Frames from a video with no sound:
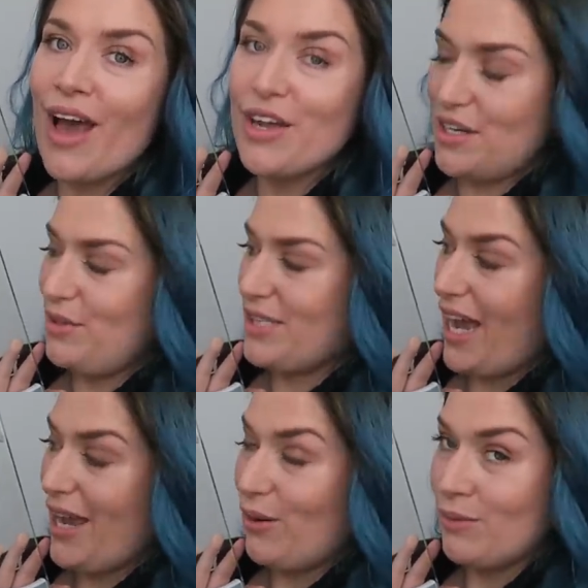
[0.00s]
a new
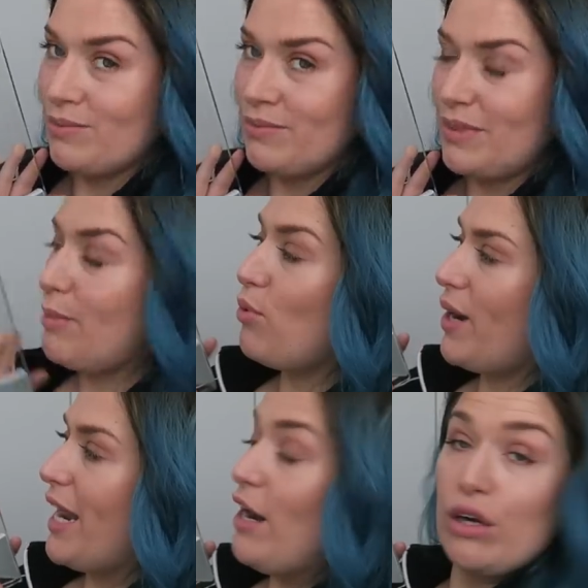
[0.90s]
scale. Number
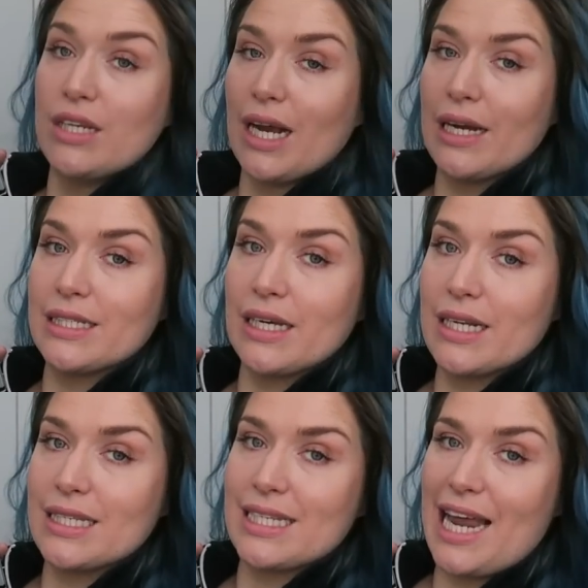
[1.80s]
one, it looks like it's
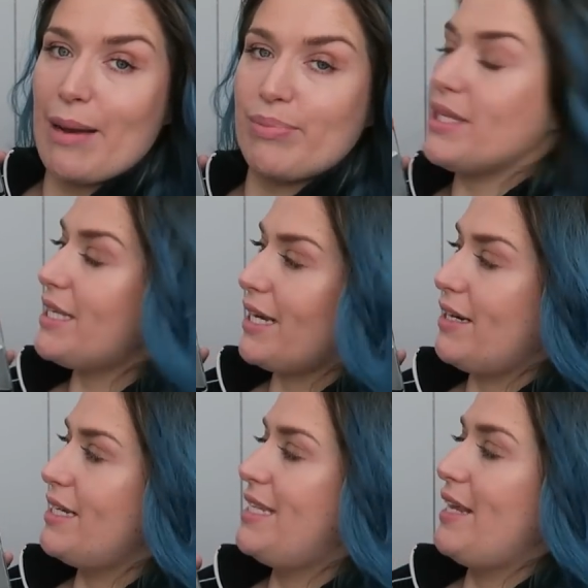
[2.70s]
gonna snap the
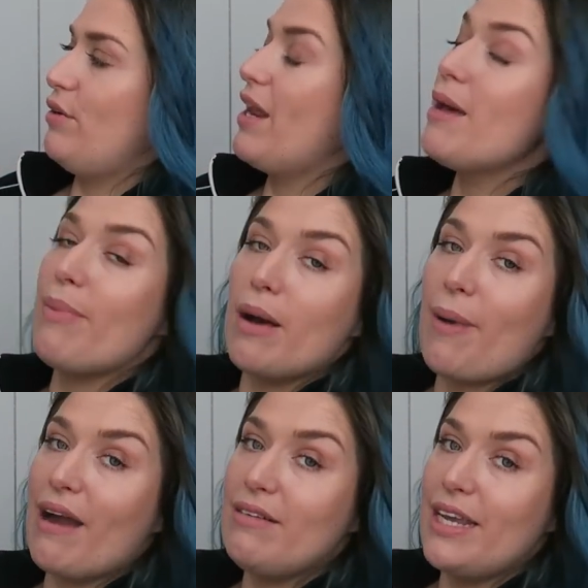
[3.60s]
second I stand on it, but
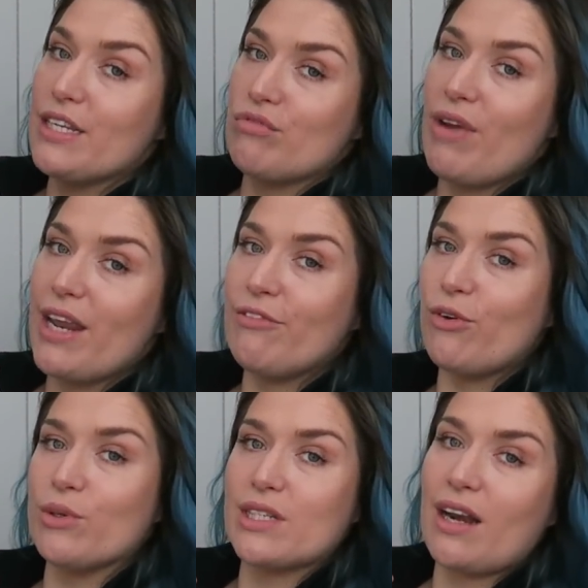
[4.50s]
apparently it's
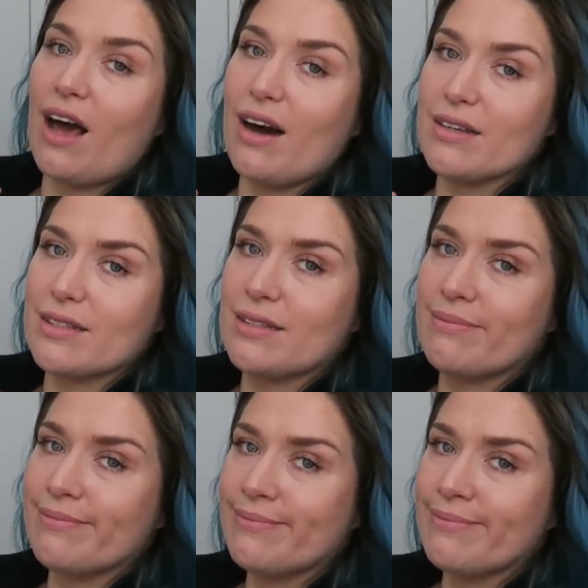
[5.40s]
reinforced glass.